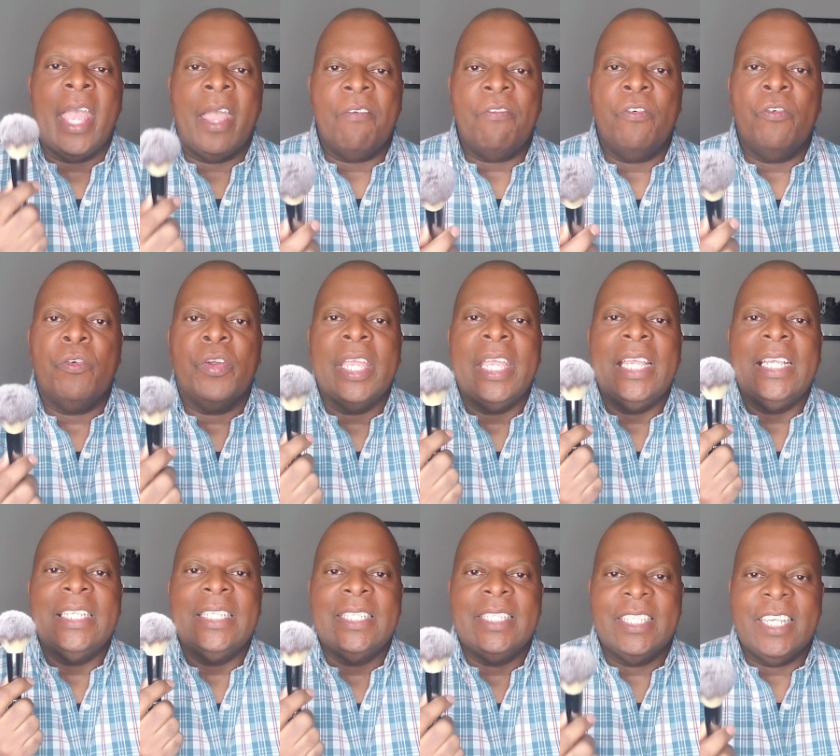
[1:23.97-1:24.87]

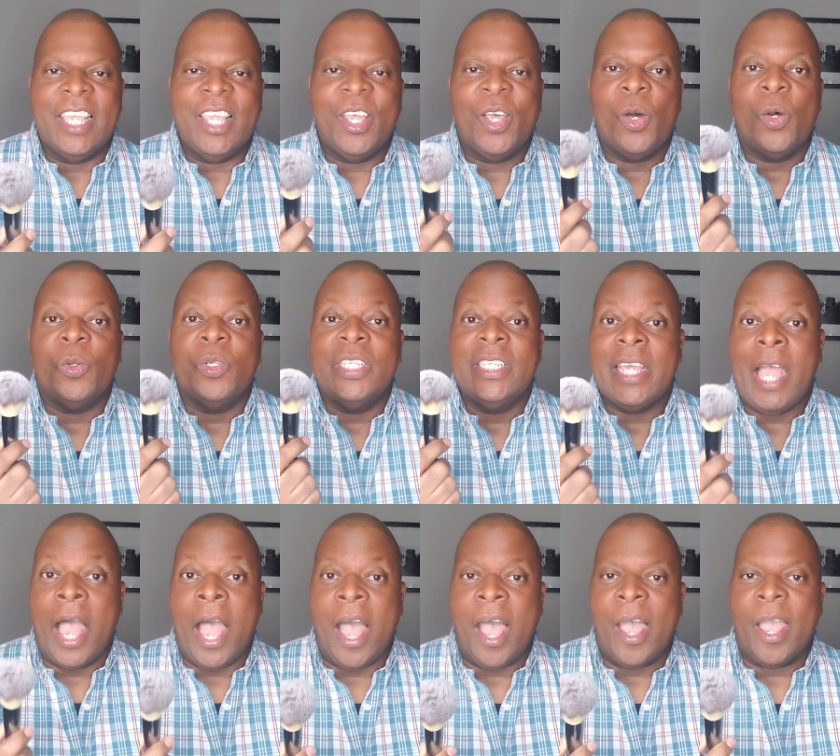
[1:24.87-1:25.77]
every single
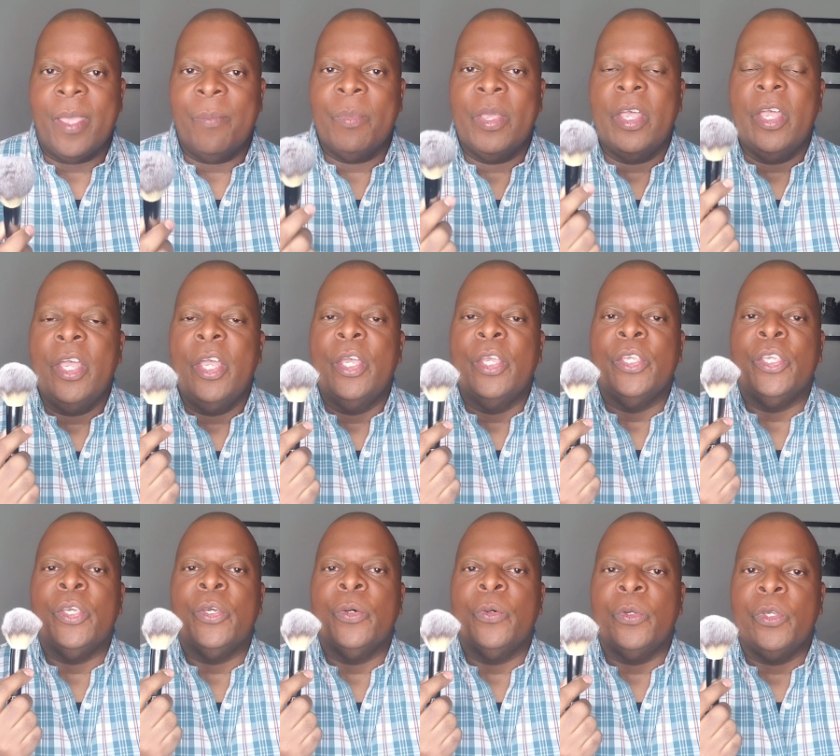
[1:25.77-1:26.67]
time
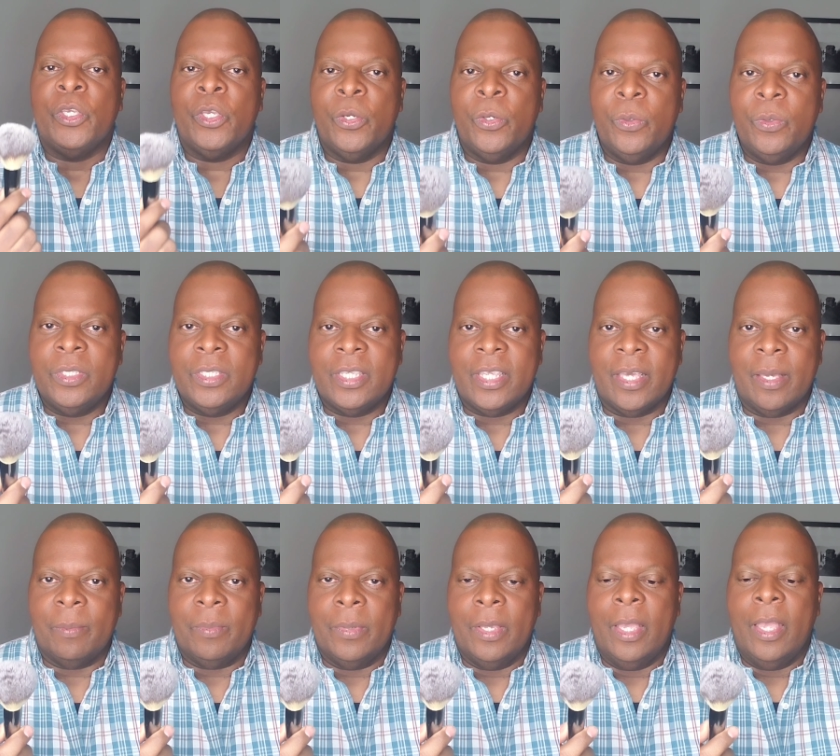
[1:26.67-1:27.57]
you use
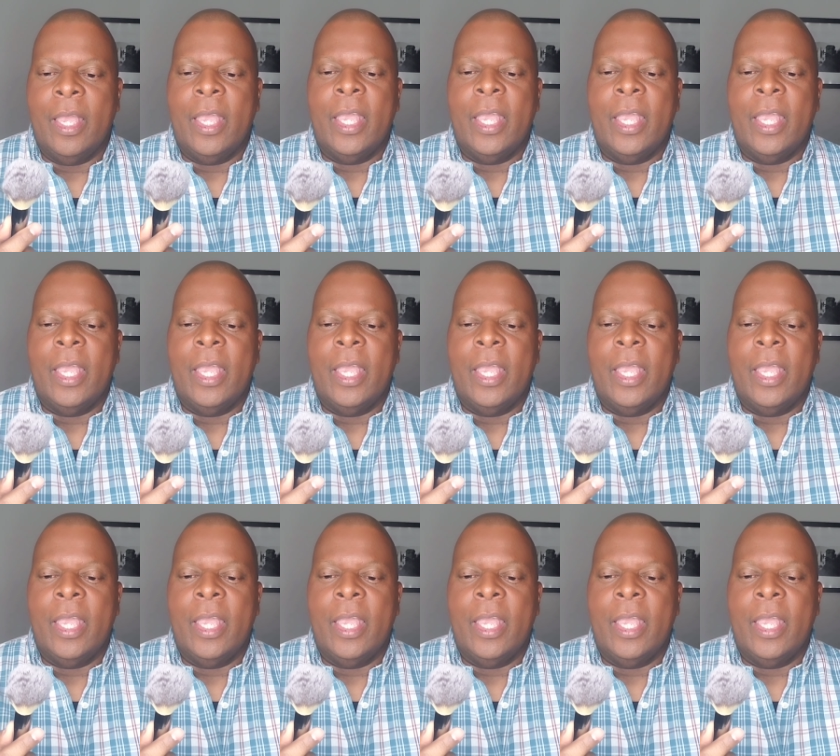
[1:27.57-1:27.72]
them.